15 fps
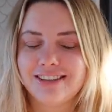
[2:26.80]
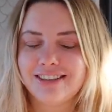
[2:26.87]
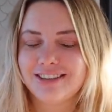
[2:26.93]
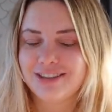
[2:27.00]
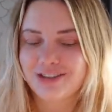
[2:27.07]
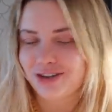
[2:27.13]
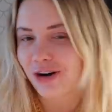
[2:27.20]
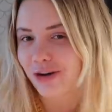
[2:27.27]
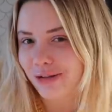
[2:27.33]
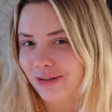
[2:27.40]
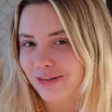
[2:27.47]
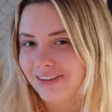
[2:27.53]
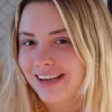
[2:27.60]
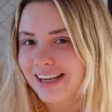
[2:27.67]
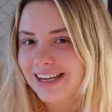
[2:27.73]
struggle
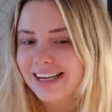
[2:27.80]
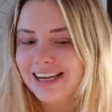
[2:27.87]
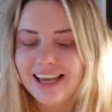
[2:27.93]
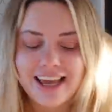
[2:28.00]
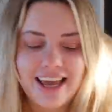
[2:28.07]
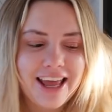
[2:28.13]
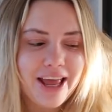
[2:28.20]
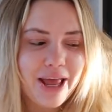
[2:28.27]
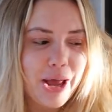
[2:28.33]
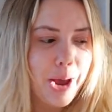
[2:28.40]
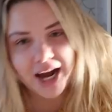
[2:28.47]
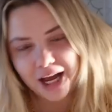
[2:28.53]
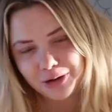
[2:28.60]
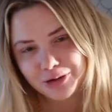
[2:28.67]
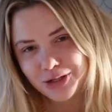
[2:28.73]
a bit, but
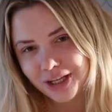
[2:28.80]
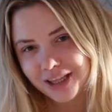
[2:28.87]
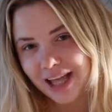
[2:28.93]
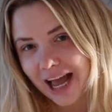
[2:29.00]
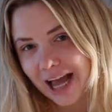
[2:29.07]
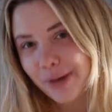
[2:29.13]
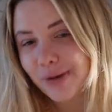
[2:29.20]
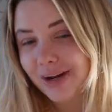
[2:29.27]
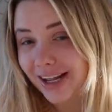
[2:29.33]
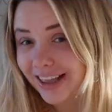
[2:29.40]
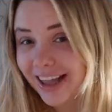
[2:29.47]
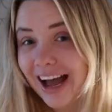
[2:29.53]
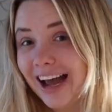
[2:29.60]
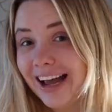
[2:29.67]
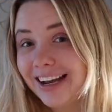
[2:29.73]
I also like what I
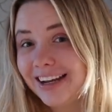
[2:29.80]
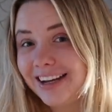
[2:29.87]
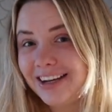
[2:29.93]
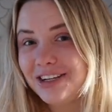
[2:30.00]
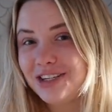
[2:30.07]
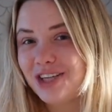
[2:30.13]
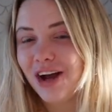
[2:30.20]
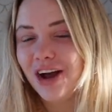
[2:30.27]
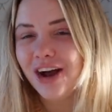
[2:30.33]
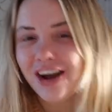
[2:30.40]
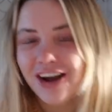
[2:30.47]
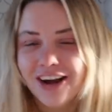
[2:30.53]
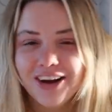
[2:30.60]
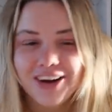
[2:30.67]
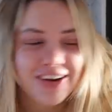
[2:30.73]
like. So
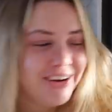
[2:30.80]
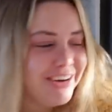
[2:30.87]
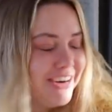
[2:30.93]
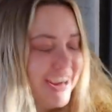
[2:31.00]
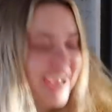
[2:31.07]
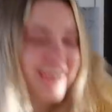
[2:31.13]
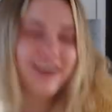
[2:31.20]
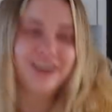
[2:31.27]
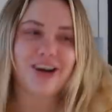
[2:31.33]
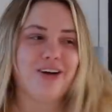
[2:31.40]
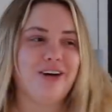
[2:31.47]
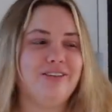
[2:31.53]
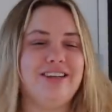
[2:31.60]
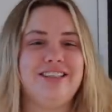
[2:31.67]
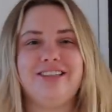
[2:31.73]
I don't know,
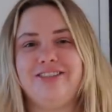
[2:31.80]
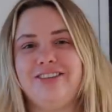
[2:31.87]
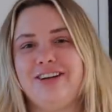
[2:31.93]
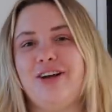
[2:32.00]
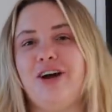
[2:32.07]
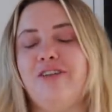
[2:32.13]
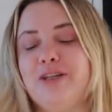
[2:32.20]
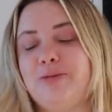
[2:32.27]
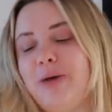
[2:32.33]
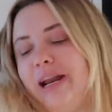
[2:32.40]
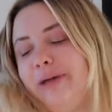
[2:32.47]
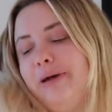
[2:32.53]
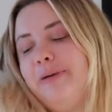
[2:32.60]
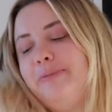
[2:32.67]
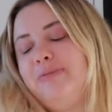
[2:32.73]
I'm just a bit nervous. But
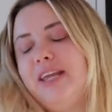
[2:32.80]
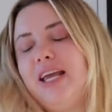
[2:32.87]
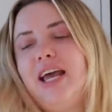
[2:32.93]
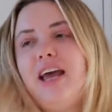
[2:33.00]
anyway,